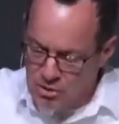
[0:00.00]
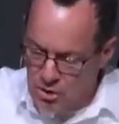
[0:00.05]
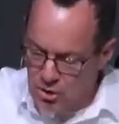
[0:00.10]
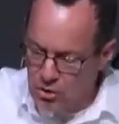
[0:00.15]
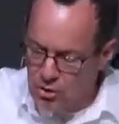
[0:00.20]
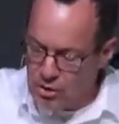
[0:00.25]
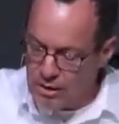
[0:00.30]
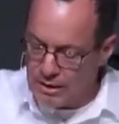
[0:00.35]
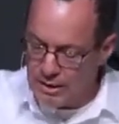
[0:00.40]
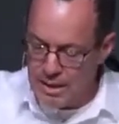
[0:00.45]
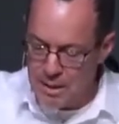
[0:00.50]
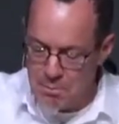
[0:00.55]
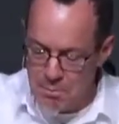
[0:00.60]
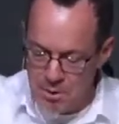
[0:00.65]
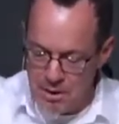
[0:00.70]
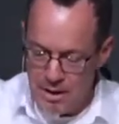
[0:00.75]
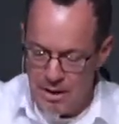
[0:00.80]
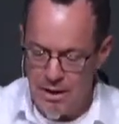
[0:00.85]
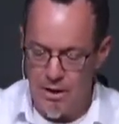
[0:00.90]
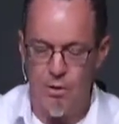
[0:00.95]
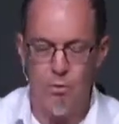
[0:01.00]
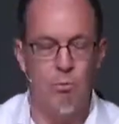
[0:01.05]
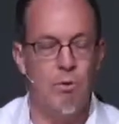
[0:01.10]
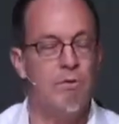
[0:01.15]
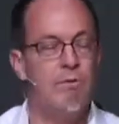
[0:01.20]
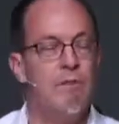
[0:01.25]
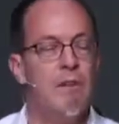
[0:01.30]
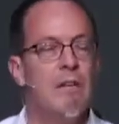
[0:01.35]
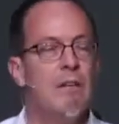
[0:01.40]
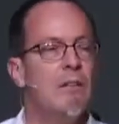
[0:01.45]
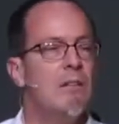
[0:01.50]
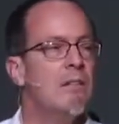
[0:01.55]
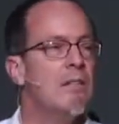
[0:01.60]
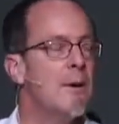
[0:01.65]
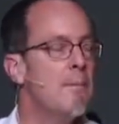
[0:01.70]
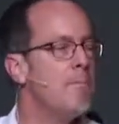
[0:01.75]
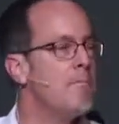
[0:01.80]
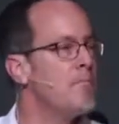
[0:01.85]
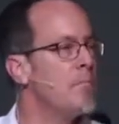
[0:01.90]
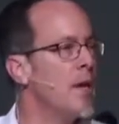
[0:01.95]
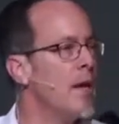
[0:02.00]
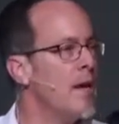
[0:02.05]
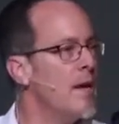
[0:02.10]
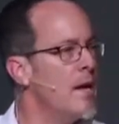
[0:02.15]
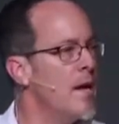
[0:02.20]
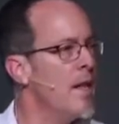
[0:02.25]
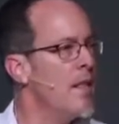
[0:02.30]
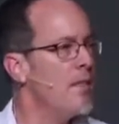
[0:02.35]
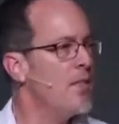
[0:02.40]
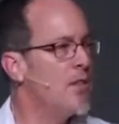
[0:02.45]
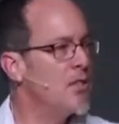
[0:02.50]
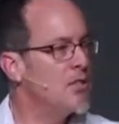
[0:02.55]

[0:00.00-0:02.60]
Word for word: currently being revealed, the